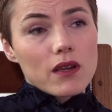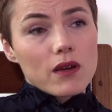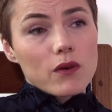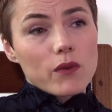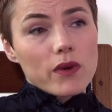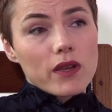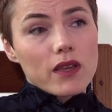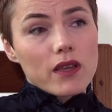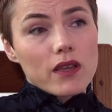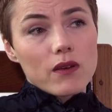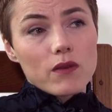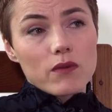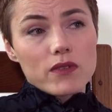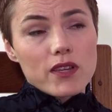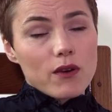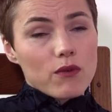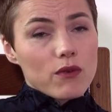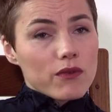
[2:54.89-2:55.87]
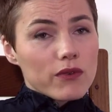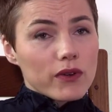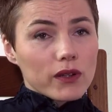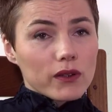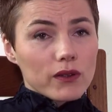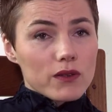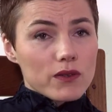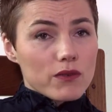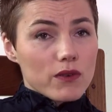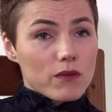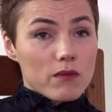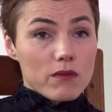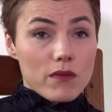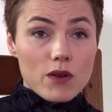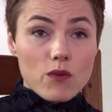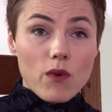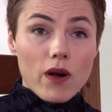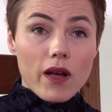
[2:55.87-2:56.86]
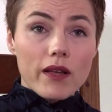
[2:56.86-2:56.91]
We take referrals from
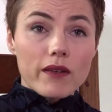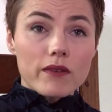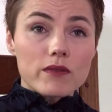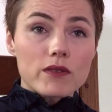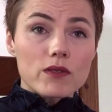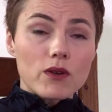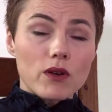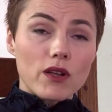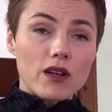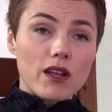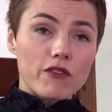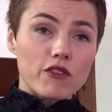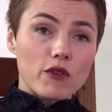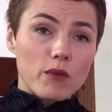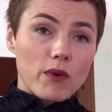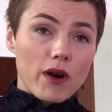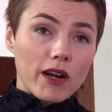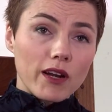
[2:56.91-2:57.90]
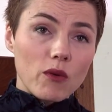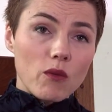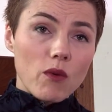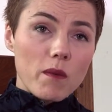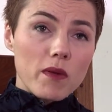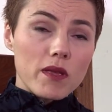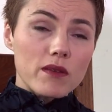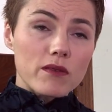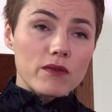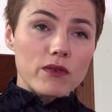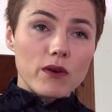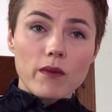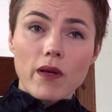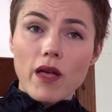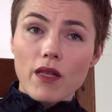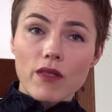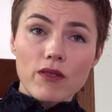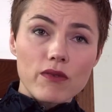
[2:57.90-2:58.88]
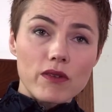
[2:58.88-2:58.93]
midwives who are looking after pregnant women, from
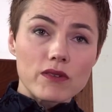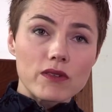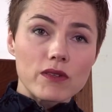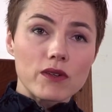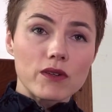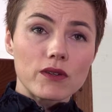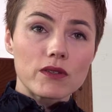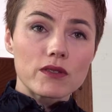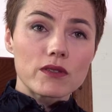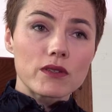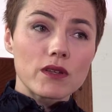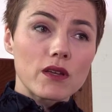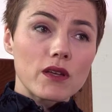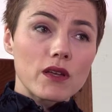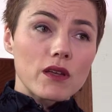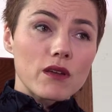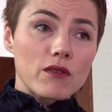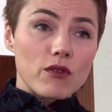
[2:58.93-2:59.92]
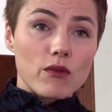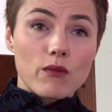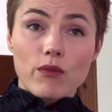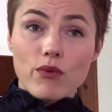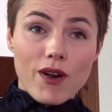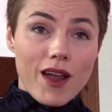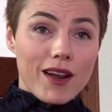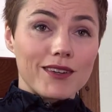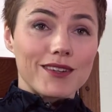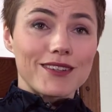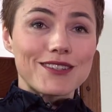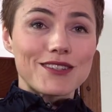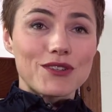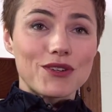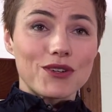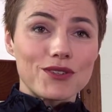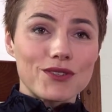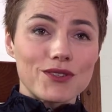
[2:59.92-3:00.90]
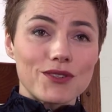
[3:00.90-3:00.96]
health visitors, from practice
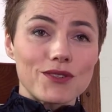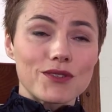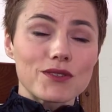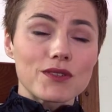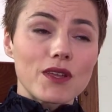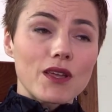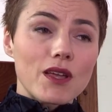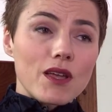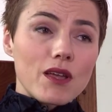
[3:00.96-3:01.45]
nurses,